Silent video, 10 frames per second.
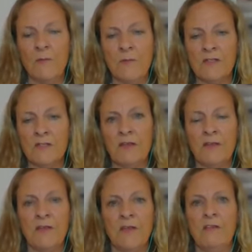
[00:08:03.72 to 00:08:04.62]
amongst
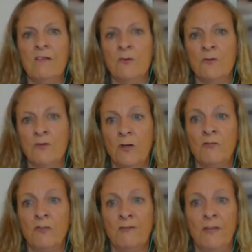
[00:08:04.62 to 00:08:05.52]
other things, on
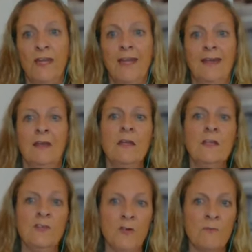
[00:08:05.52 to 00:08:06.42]
drug trafficking,
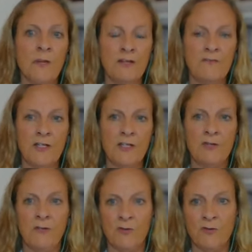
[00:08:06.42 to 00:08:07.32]
drug
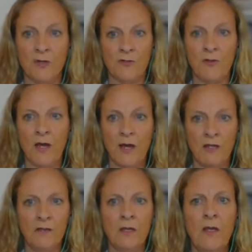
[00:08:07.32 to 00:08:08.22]
manufacture and drug
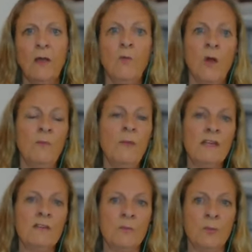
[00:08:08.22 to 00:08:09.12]
trade, while
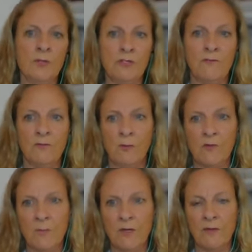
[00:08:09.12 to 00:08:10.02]
being supported, of
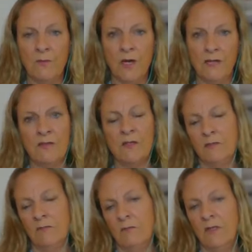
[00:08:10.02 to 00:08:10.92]
course, by the West,
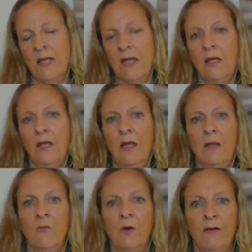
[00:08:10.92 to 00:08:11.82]
and
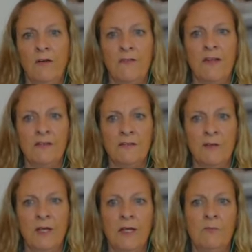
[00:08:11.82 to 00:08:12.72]
KLA were
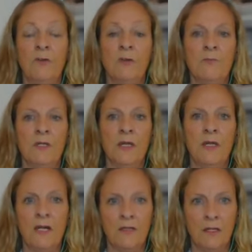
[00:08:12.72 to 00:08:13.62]
effectively
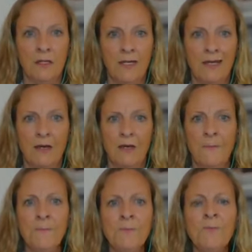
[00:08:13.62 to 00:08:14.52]
predominantly
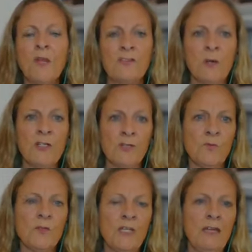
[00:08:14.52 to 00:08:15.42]
al-Qaeda. So I
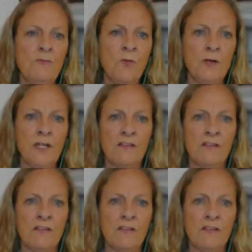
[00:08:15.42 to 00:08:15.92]
just want to give one